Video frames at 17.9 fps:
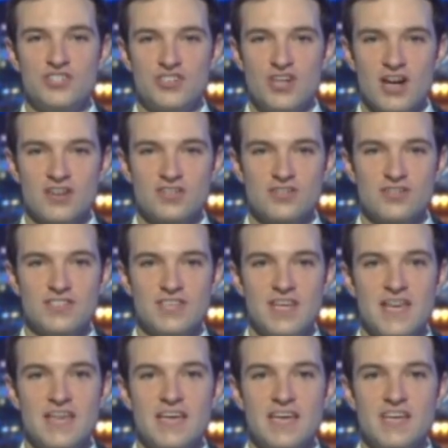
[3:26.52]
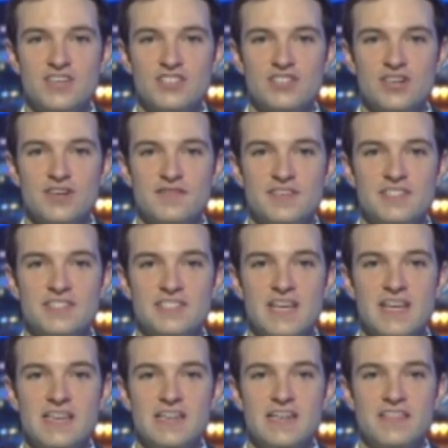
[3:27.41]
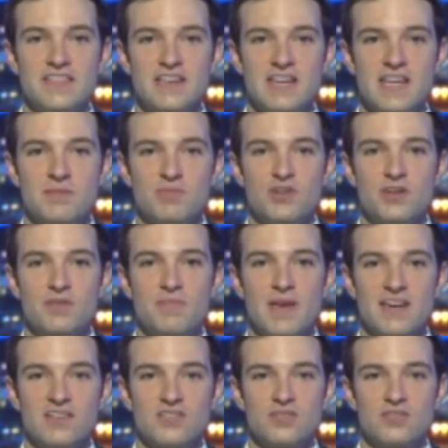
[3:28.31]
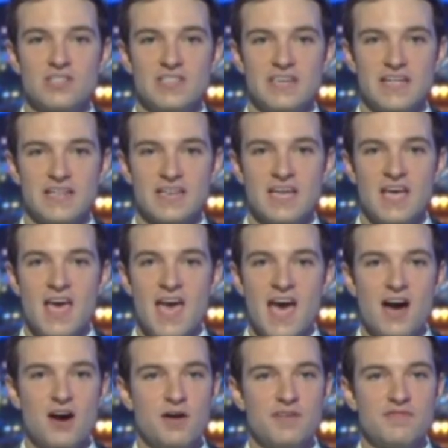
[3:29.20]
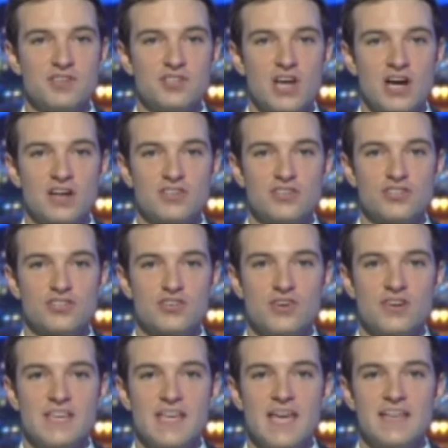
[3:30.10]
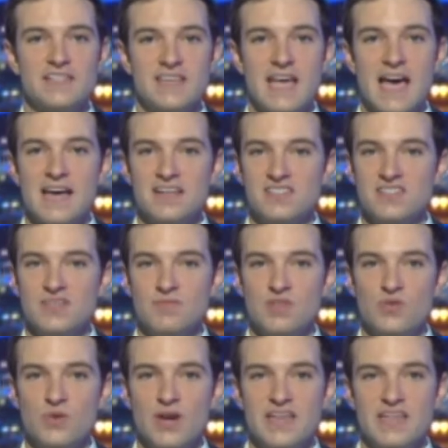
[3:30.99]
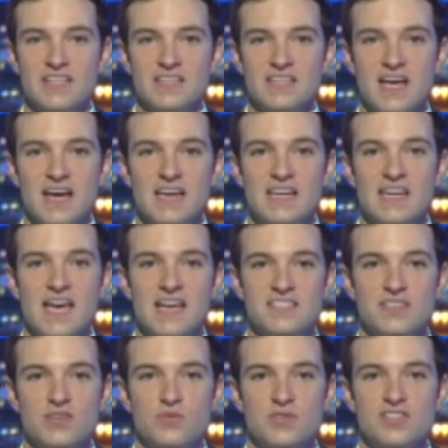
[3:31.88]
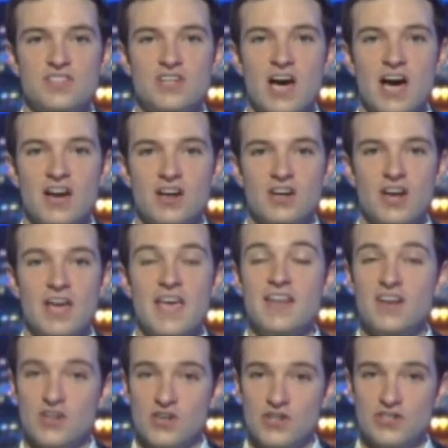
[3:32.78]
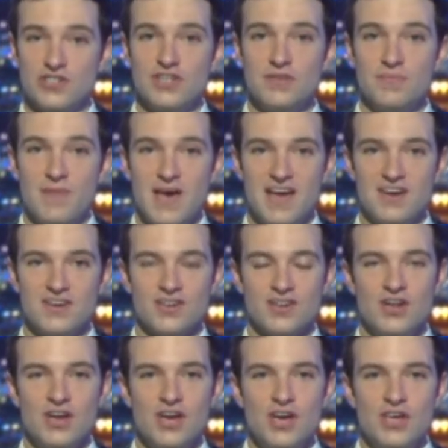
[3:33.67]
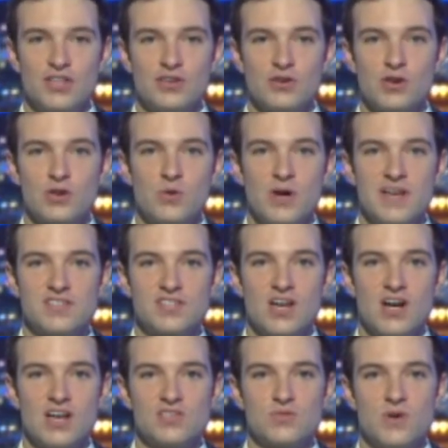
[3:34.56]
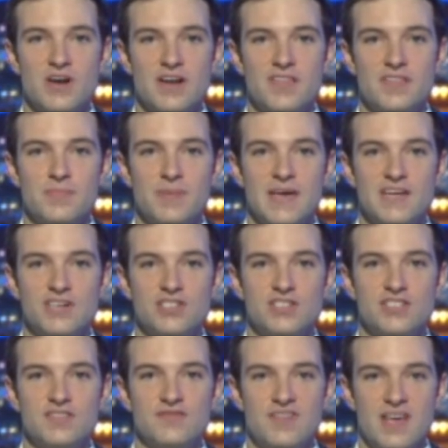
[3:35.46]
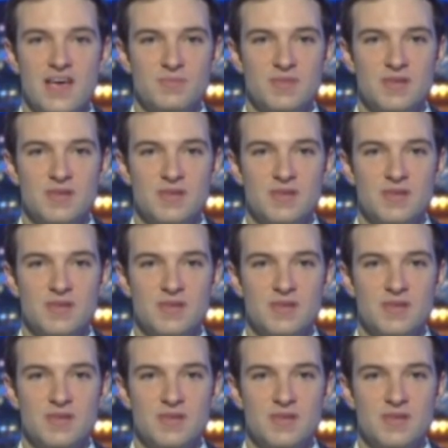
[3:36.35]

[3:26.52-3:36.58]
doctors say in a service taken in the neighborhood medical clinic. However, Dr. Stroni has asked him to wait in line as it was not an urgent matter. The request caused one of the patient's family